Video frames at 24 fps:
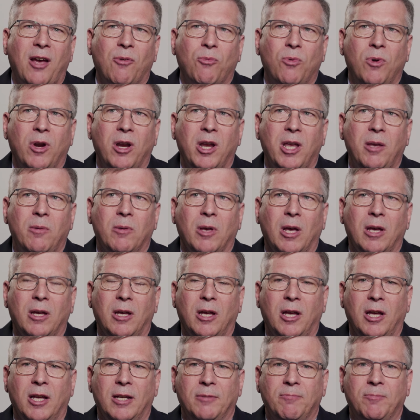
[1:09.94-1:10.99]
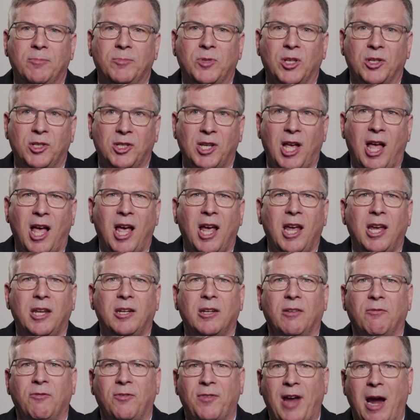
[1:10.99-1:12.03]
that we uh,
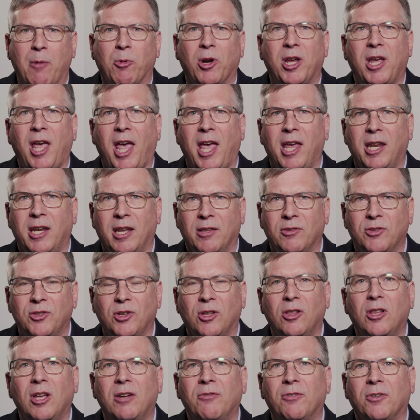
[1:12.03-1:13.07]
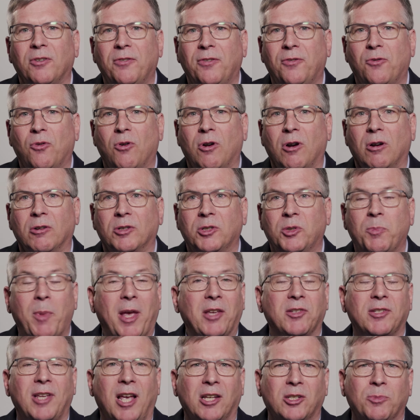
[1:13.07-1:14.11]
design, fabricate, and deliver for
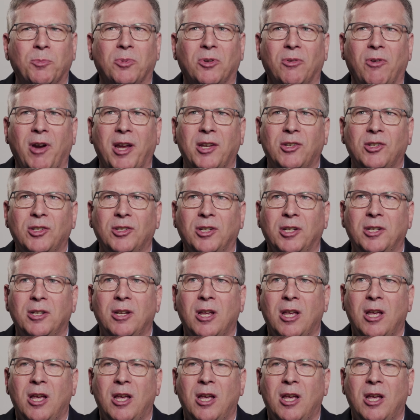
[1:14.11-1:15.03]
space exploration